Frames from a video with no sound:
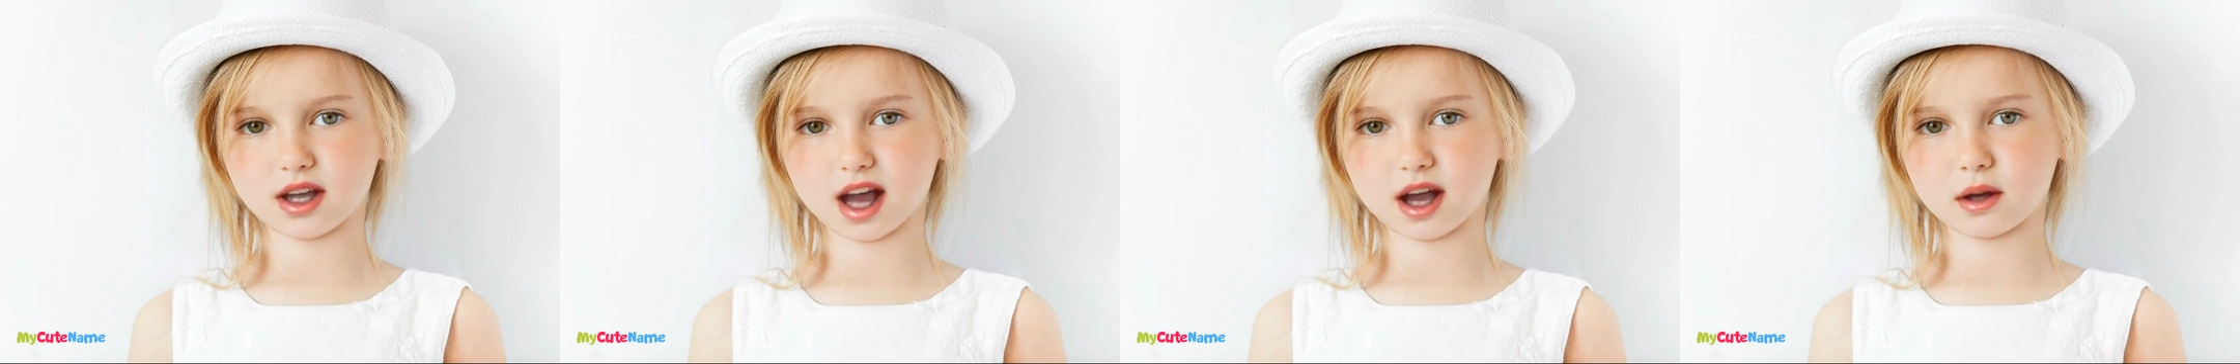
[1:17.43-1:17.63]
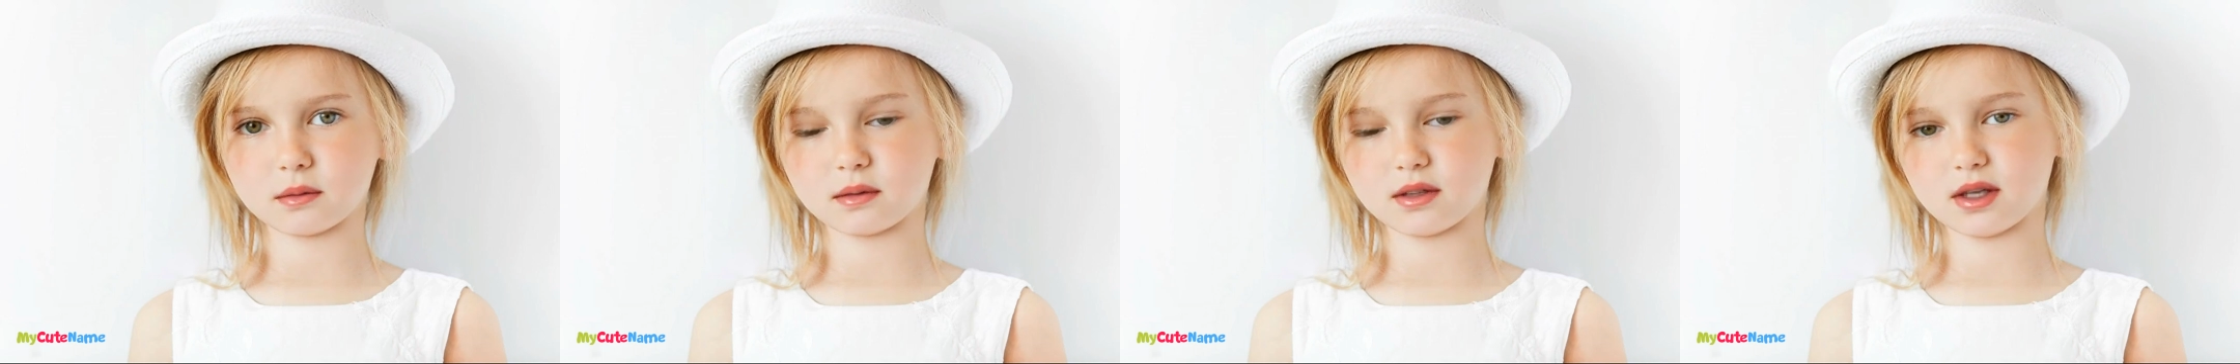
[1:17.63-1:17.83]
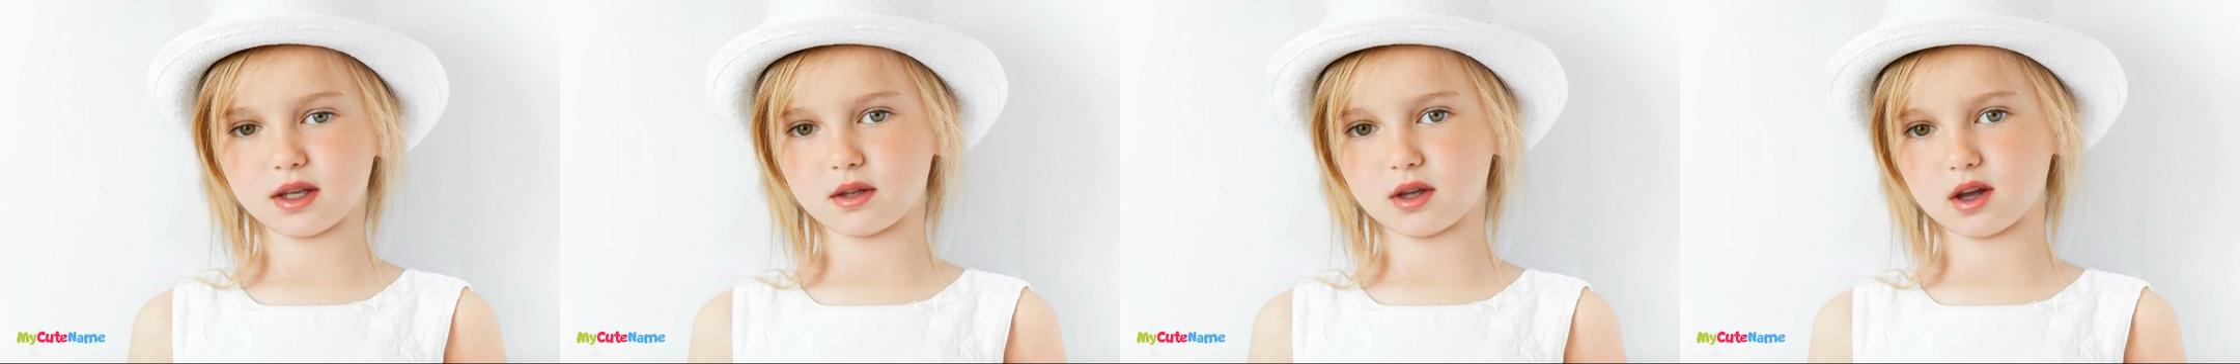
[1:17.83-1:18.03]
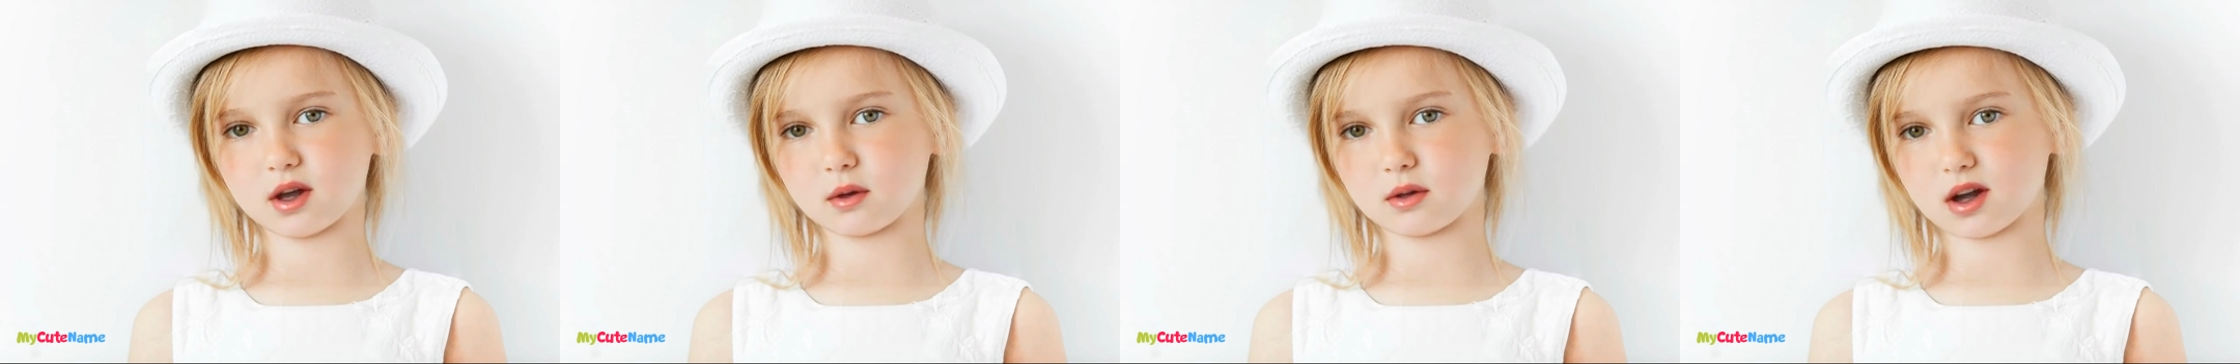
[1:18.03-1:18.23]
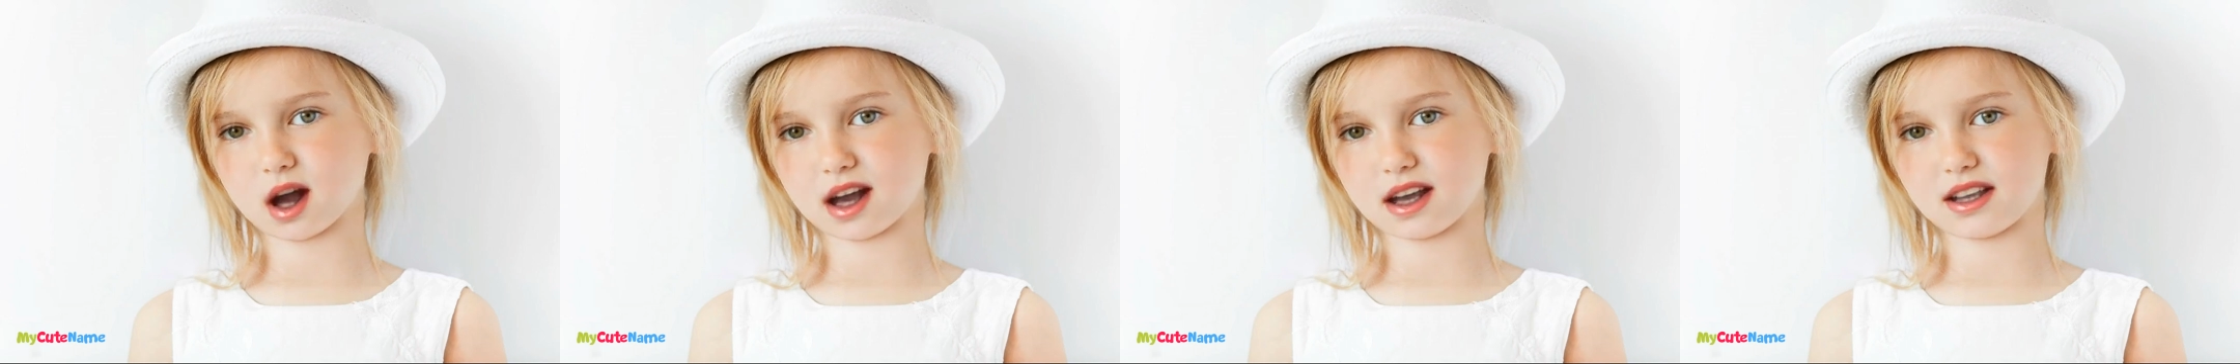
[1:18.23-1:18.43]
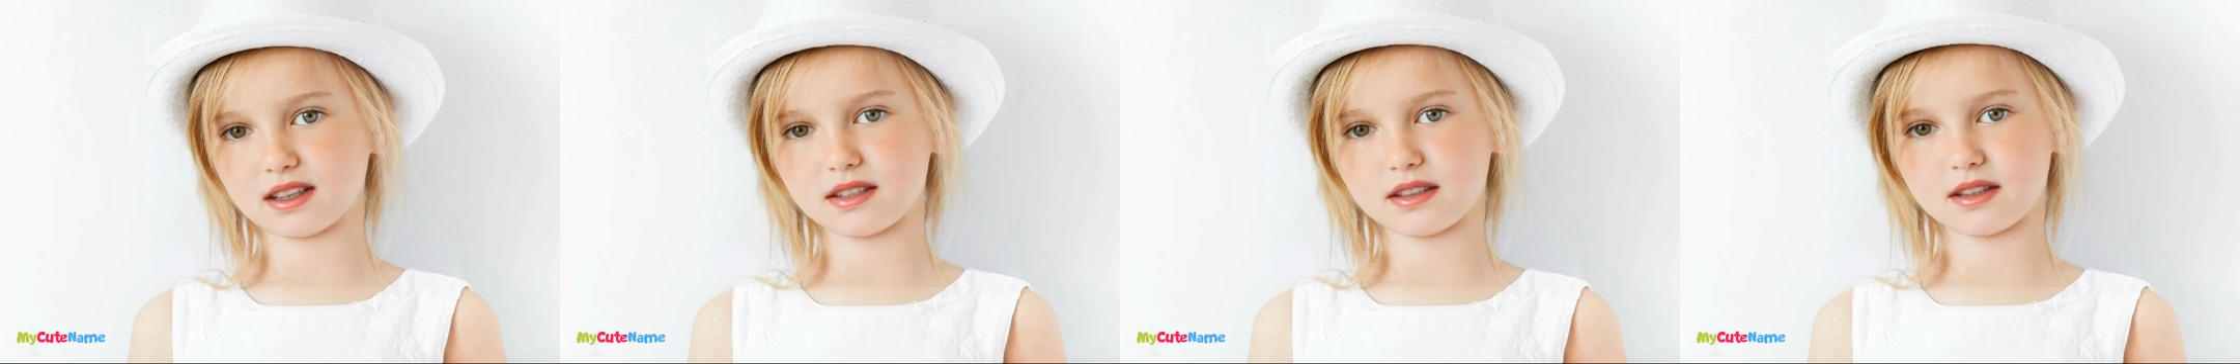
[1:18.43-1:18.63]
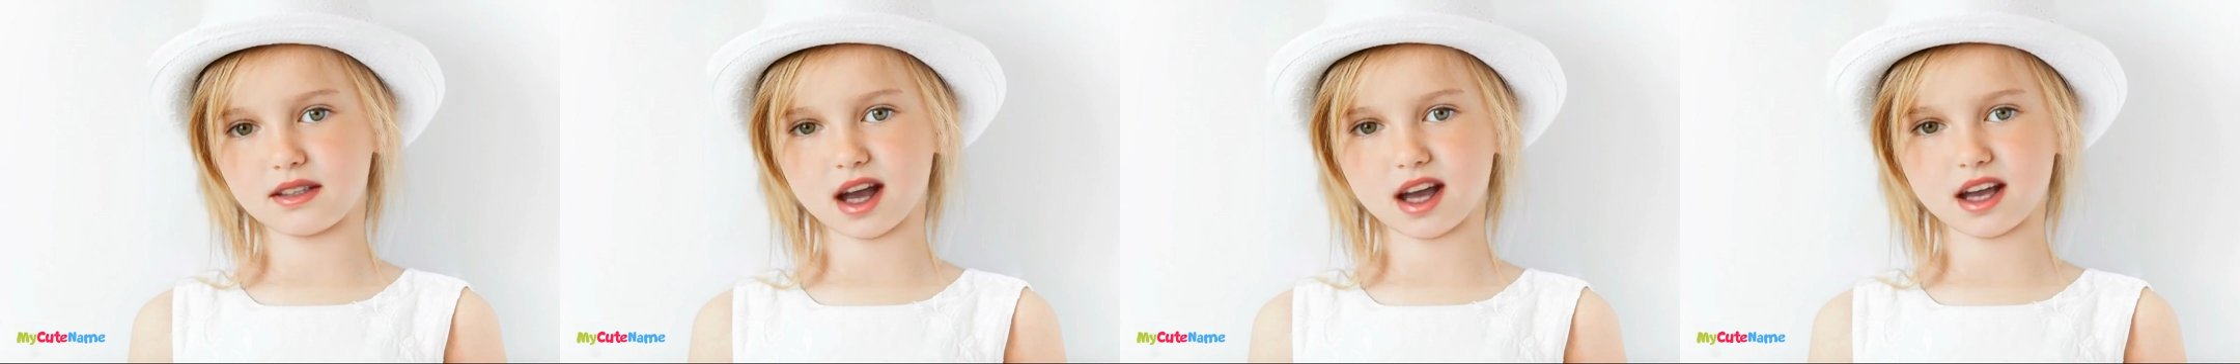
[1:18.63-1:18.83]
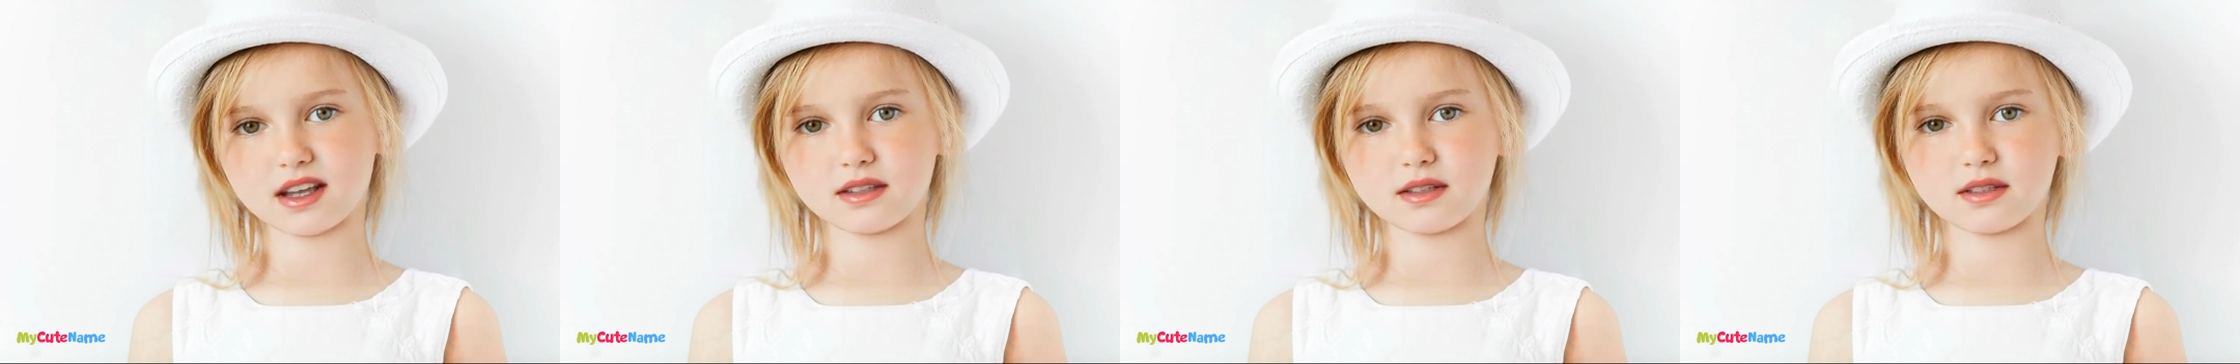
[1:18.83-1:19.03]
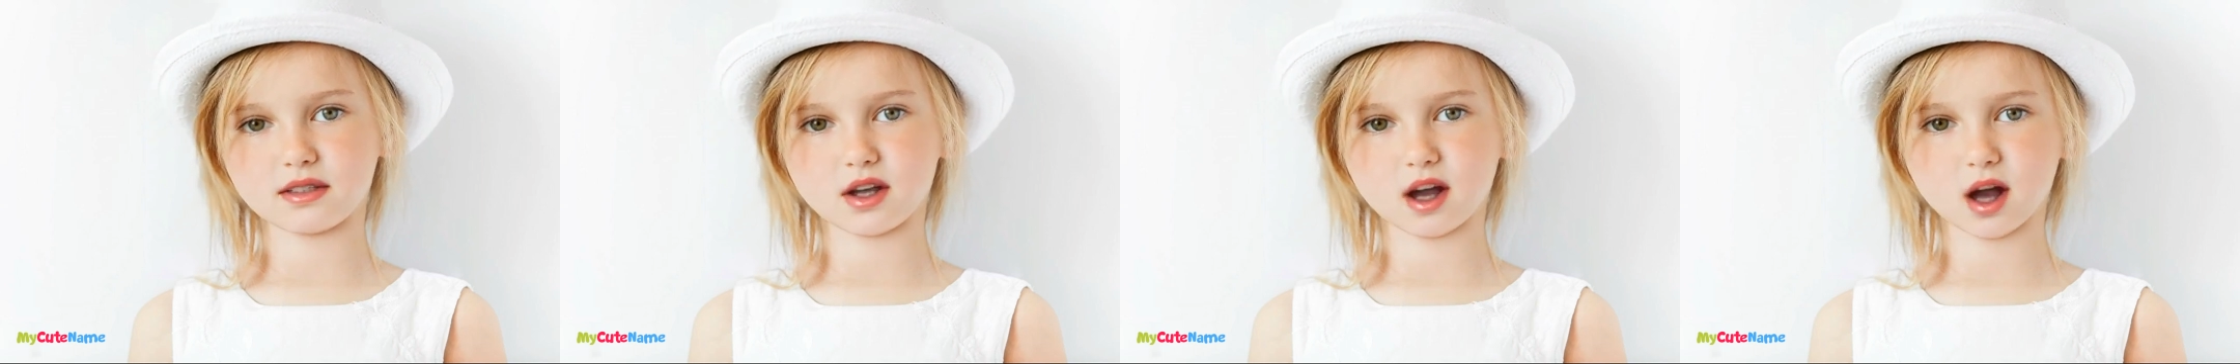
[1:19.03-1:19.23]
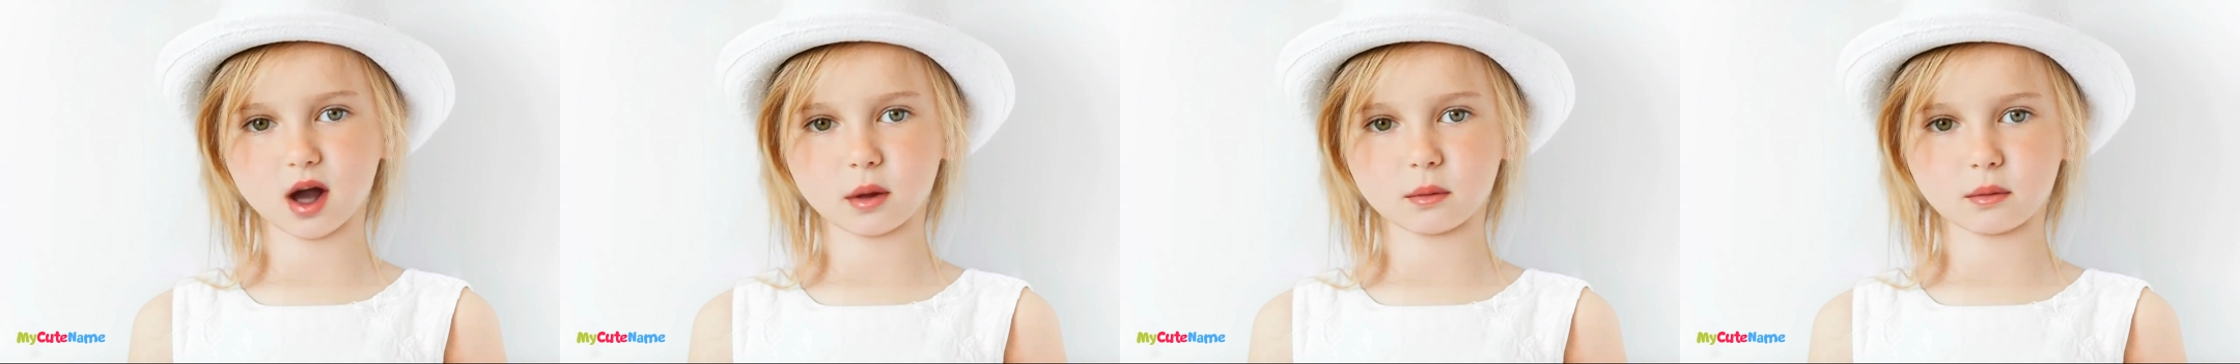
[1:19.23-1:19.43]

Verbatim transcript: names in the United States,